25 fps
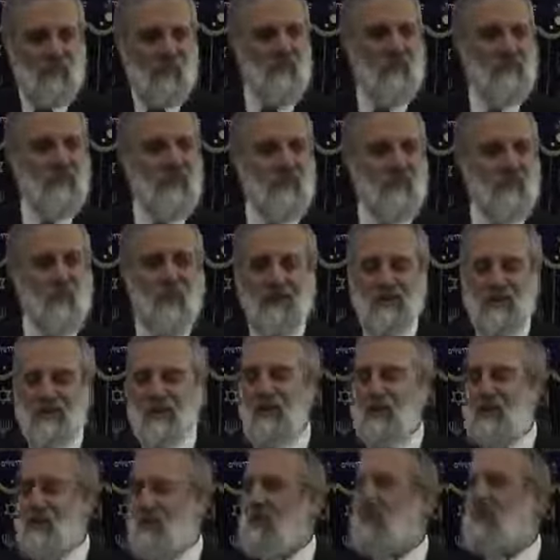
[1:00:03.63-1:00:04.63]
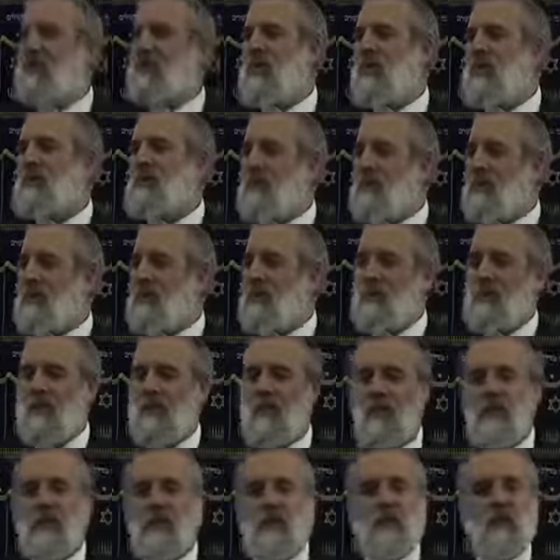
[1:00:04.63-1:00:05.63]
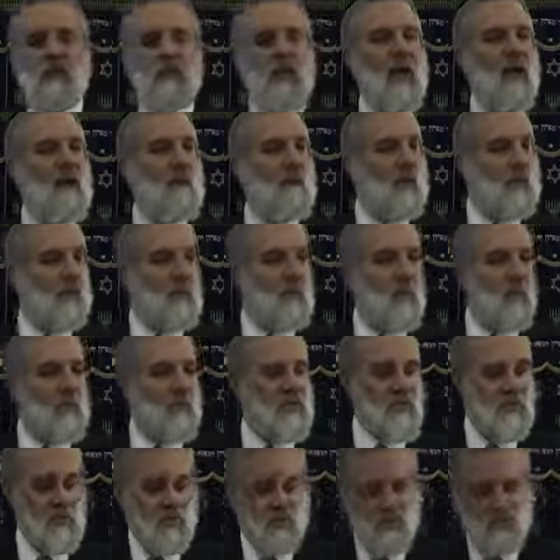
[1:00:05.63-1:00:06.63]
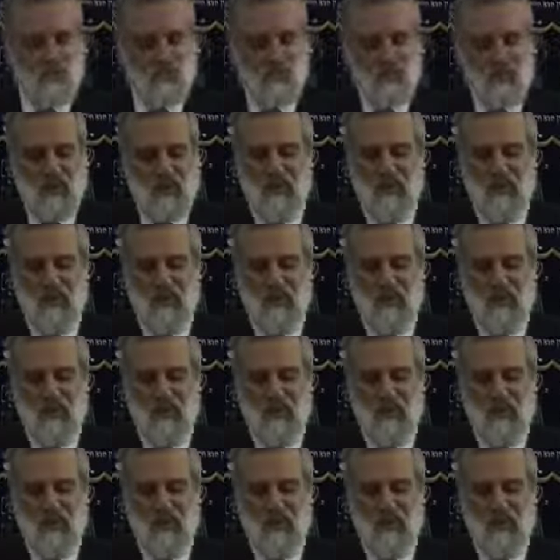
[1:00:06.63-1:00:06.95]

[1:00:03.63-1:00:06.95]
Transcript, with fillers: to basically do something to get him to trust you.